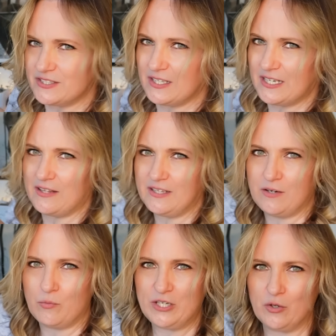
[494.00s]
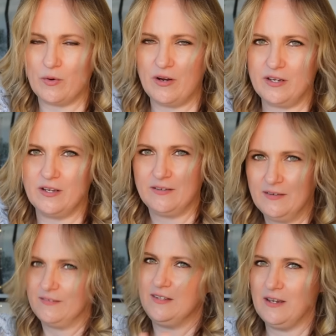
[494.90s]
sticking out here when you're wearing it.
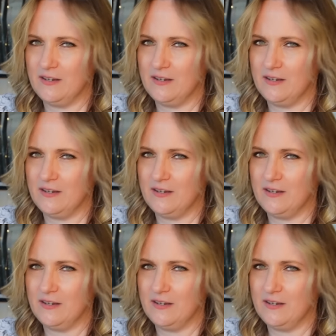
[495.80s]
Yeah,